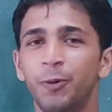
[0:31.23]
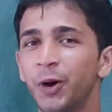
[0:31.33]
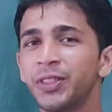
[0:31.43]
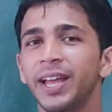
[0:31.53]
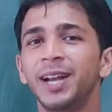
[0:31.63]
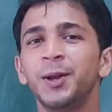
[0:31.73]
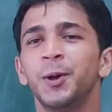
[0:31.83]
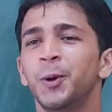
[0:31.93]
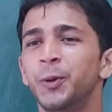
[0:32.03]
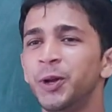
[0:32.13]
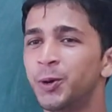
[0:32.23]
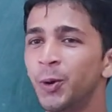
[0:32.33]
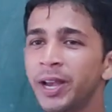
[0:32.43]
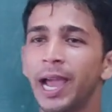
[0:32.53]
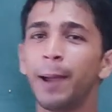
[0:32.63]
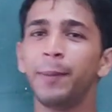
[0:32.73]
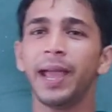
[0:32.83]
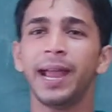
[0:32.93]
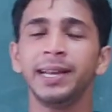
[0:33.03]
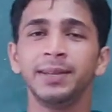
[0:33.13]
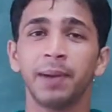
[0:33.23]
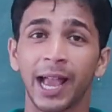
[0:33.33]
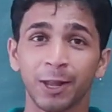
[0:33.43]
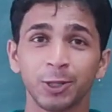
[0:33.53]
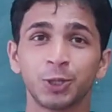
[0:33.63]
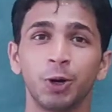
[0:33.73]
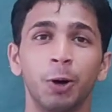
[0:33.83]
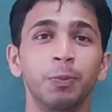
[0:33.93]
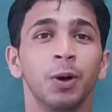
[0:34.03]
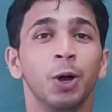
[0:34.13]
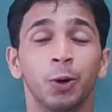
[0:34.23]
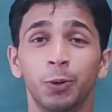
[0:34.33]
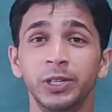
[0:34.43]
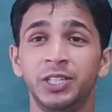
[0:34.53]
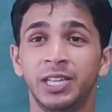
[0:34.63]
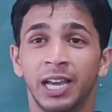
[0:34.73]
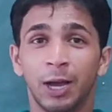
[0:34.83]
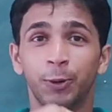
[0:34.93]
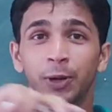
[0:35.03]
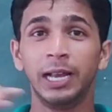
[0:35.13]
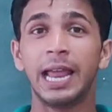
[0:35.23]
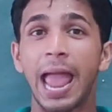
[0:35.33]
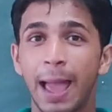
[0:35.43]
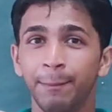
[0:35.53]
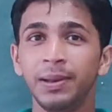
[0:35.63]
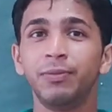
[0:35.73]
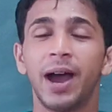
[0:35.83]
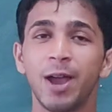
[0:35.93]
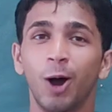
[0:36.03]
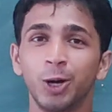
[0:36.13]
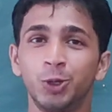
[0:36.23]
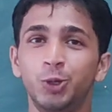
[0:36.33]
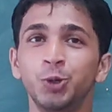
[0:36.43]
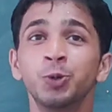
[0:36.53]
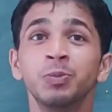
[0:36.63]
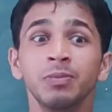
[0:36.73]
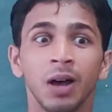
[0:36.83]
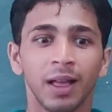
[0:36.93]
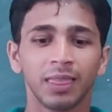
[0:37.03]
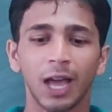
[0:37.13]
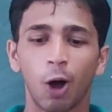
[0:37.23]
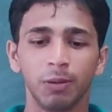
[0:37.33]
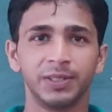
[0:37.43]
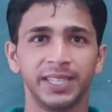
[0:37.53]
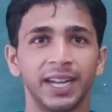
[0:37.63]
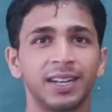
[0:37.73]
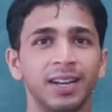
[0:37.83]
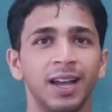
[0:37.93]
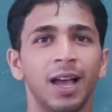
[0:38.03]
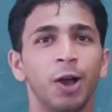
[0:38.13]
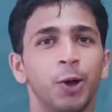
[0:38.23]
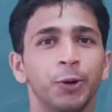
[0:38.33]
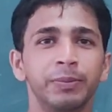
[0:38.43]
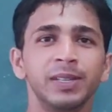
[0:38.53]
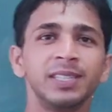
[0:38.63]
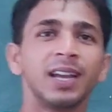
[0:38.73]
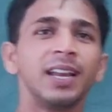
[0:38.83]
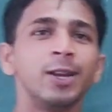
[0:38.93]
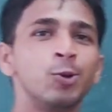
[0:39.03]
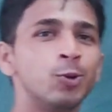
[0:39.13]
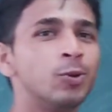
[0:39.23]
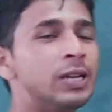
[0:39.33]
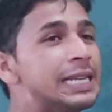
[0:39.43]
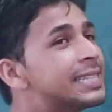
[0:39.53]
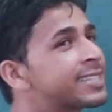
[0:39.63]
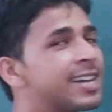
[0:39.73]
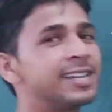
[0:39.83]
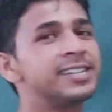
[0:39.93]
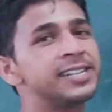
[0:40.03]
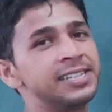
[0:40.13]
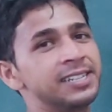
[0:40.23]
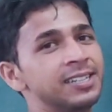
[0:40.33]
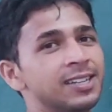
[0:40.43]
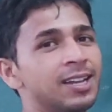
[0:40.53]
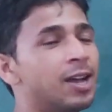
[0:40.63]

For that, we don't have any microscope which will amplify or zoom the object. We basically do scattering.